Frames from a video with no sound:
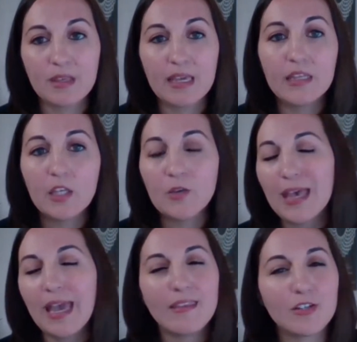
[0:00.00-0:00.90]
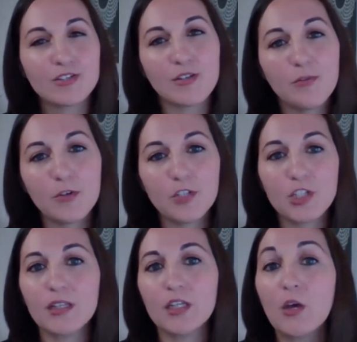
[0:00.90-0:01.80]
In the UK, there's
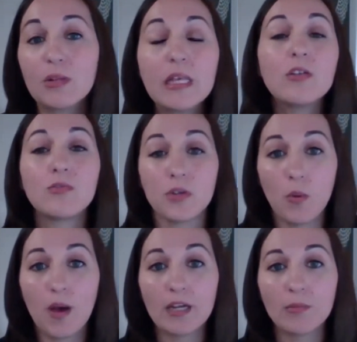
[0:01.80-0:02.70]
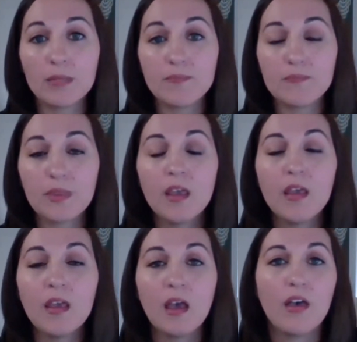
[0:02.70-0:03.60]
unfortunately no legal requirement
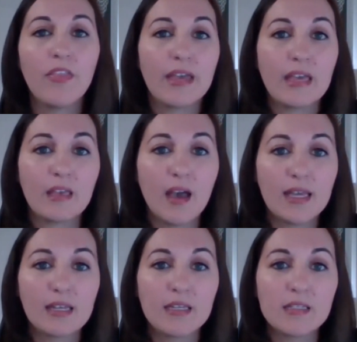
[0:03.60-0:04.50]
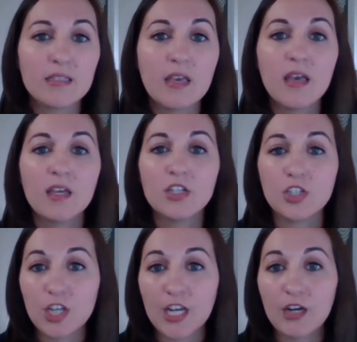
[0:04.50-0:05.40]
that can guide us to
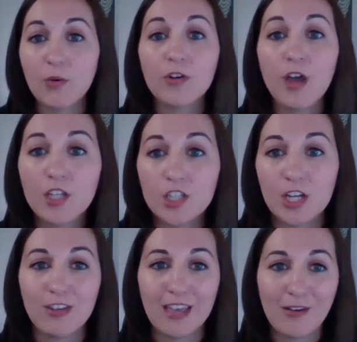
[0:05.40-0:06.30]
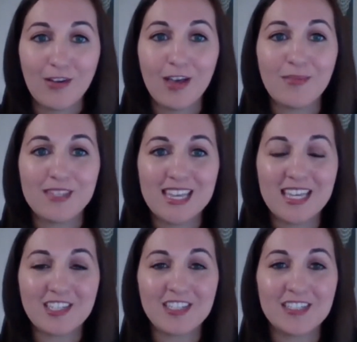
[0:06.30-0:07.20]
share or not share the outcome and
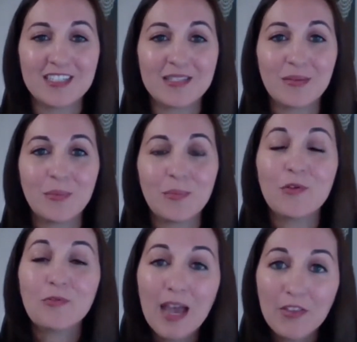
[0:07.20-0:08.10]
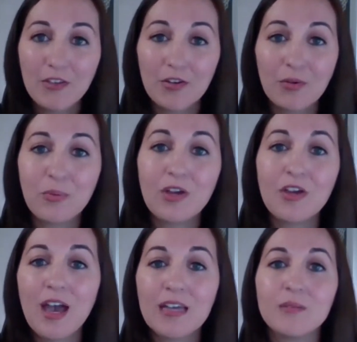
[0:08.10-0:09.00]
sanctions, but rather we are
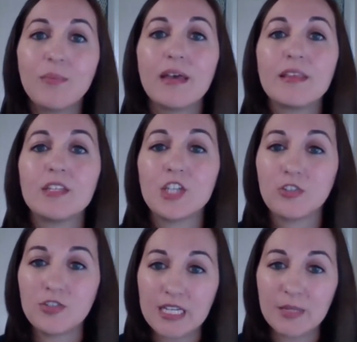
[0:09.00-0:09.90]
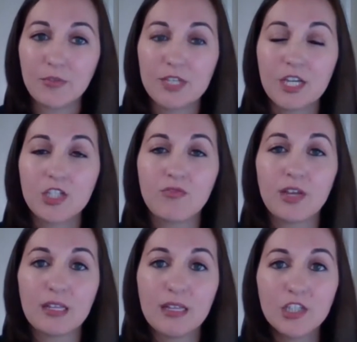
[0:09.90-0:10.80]
guided by the General Data Protection
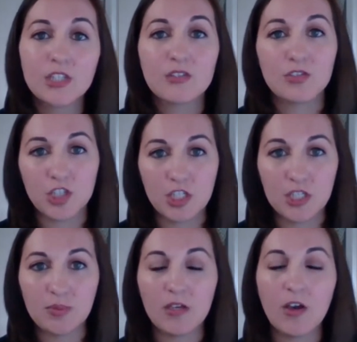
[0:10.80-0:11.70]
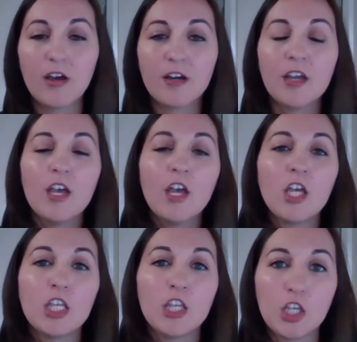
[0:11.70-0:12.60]
Regulations, or GDPR,
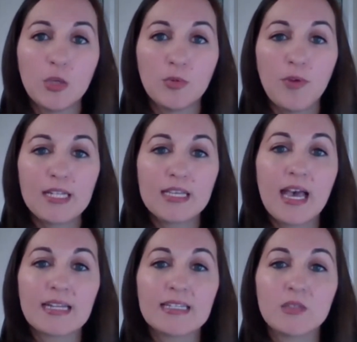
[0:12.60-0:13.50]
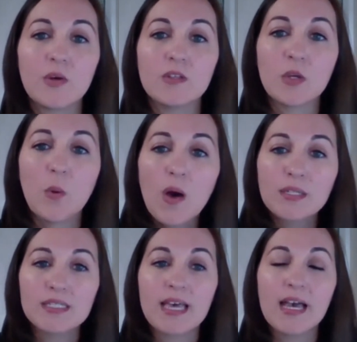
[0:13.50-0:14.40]
the Human Rights Act, as well as the
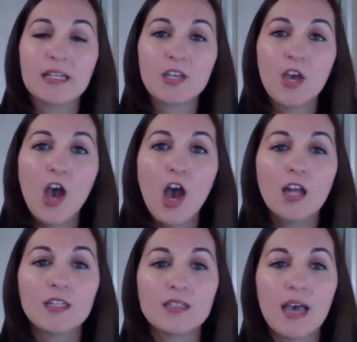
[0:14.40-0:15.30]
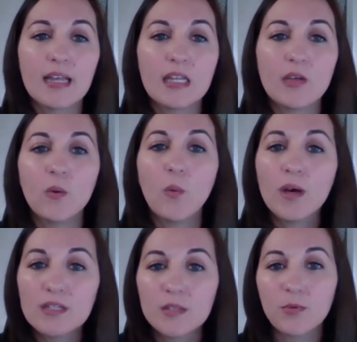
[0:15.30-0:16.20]
Equalities Act, on deciding
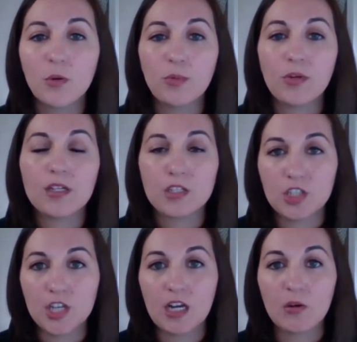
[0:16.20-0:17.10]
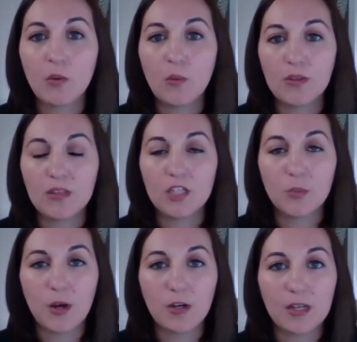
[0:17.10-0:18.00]
what is appropriate to share with each
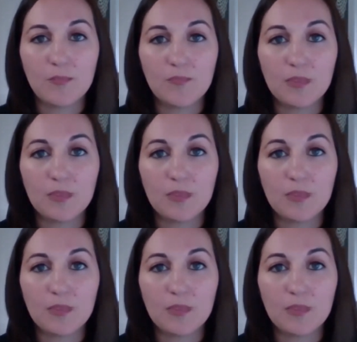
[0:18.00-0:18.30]
party.